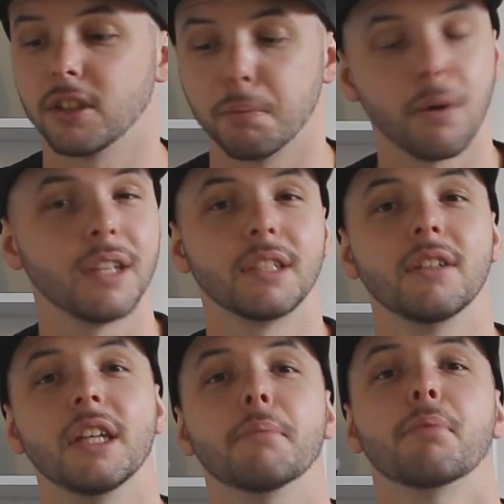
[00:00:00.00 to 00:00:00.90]

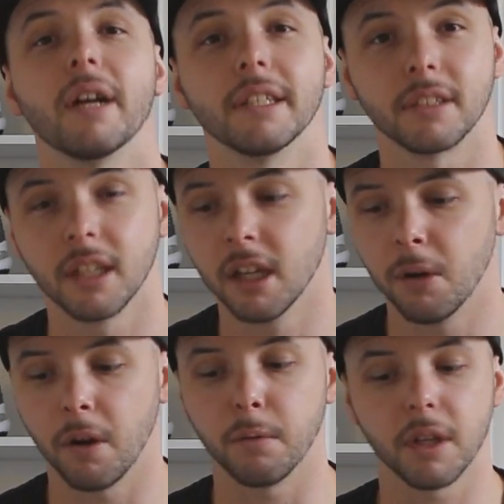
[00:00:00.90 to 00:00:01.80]
surprisingly impressed
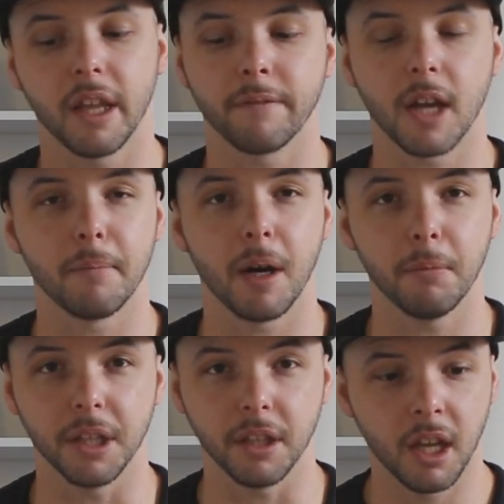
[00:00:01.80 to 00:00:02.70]
with what they've come
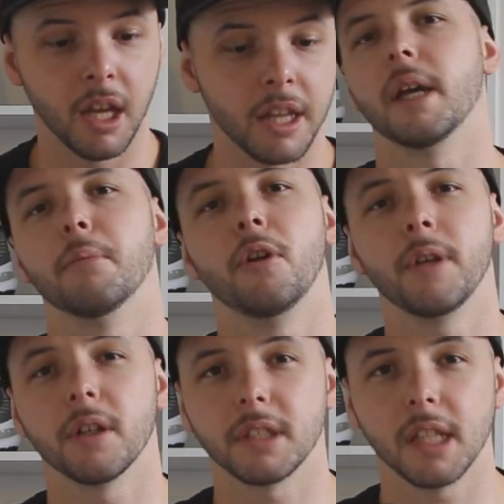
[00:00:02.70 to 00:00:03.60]
up with. Now
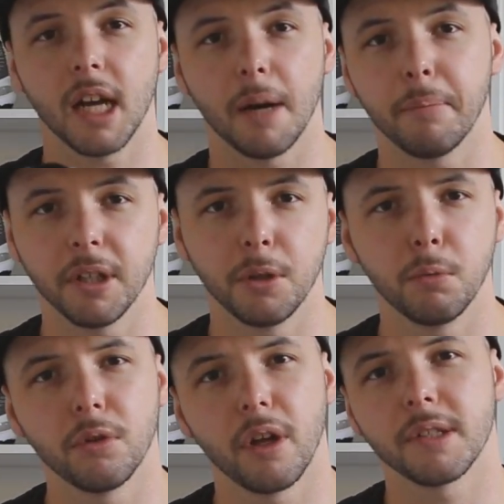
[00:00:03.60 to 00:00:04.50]
moving on to the upper,
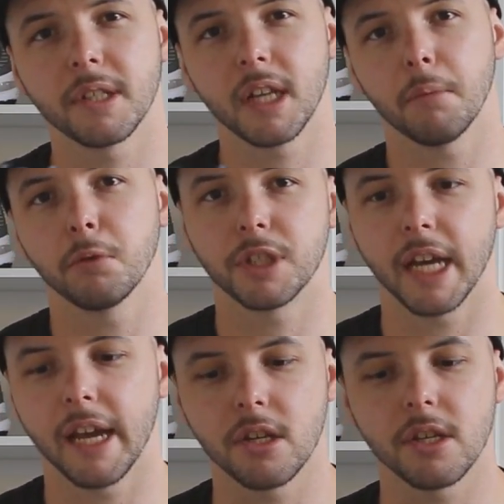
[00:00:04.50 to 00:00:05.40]
you will notice a couple
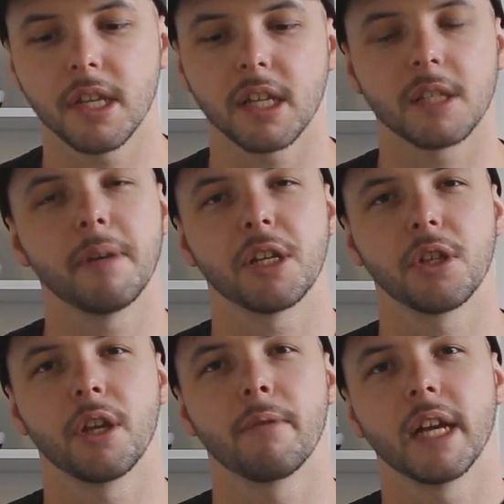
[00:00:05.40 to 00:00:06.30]
changes,
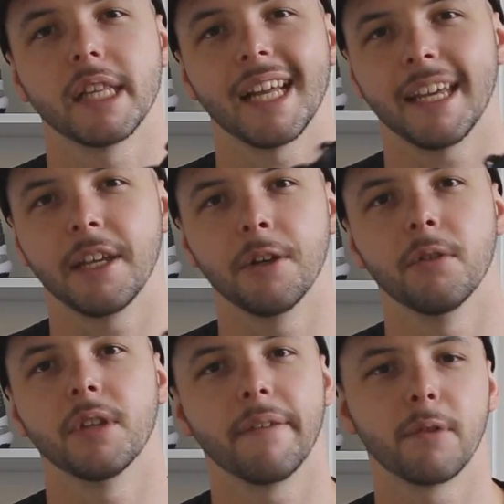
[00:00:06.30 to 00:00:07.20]
especially around that
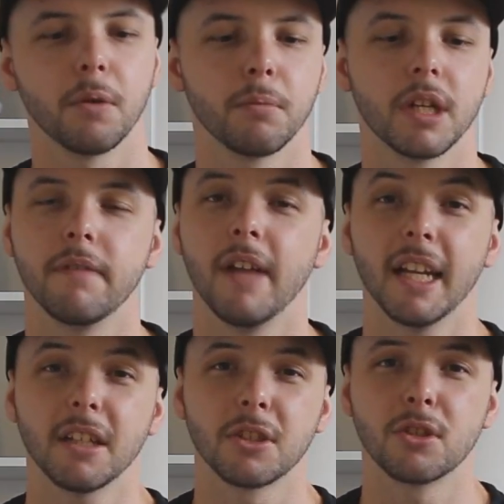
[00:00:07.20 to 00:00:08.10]
heel. They've gotten rid of
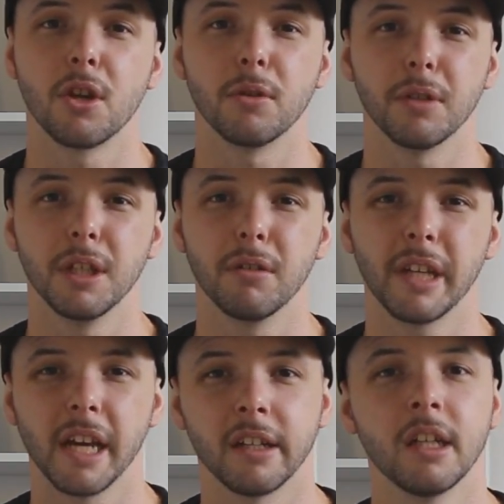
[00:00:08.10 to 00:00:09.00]
that external
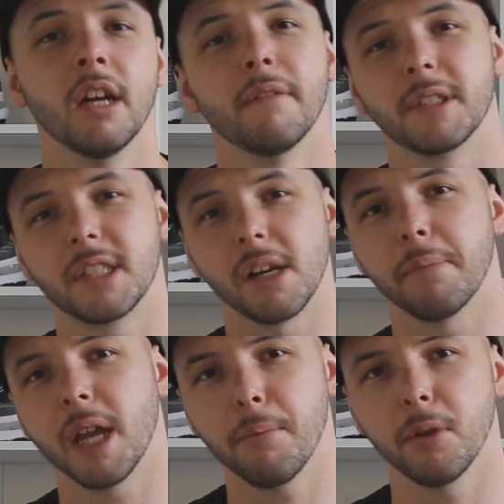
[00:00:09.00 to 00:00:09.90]
heel counter. For
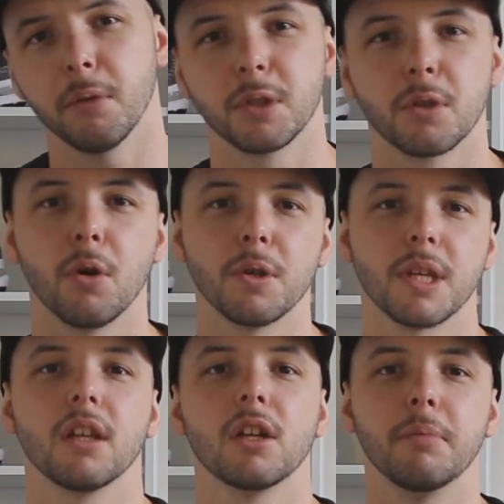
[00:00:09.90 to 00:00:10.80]
some people it was
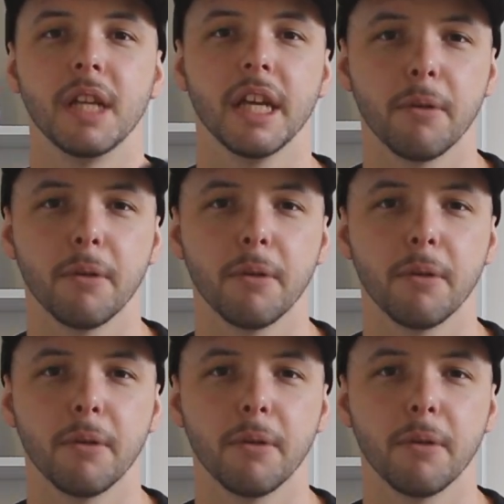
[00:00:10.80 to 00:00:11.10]
causing a little bit